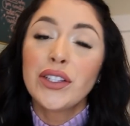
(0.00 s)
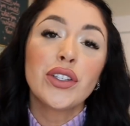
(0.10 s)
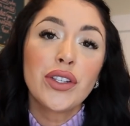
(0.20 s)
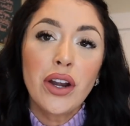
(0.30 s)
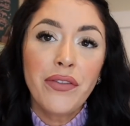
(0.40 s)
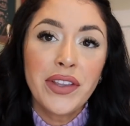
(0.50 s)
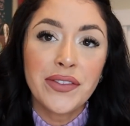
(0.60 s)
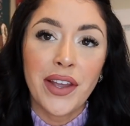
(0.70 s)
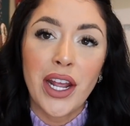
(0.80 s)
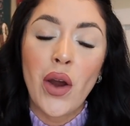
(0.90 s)
To start off
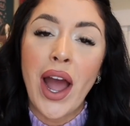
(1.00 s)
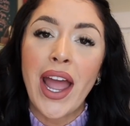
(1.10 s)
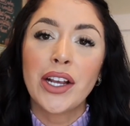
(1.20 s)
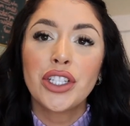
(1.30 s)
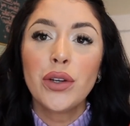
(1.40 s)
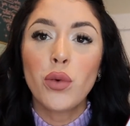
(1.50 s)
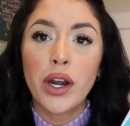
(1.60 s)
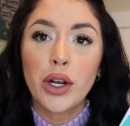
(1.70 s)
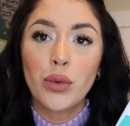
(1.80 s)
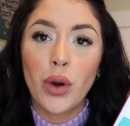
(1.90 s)
this video, I actually
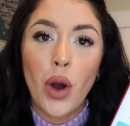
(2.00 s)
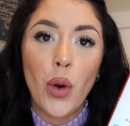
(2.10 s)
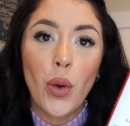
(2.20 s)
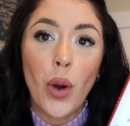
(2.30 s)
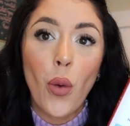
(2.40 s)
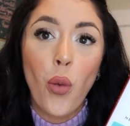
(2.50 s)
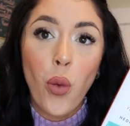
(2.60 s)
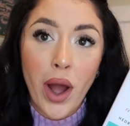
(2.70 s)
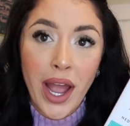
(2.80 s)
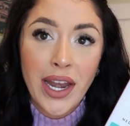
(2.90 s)
want to quote
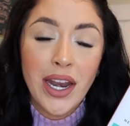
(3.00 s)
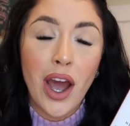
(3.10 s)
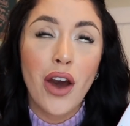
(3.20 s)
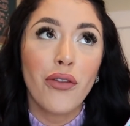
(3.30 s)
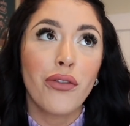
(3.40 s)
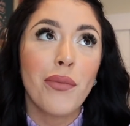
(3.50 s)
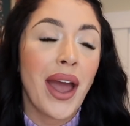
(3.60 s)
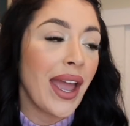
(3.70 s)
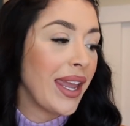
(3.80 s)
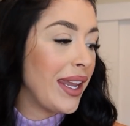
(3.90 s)
one of
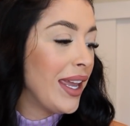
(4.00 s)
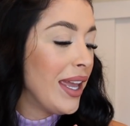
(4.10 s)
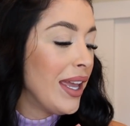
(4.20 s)
my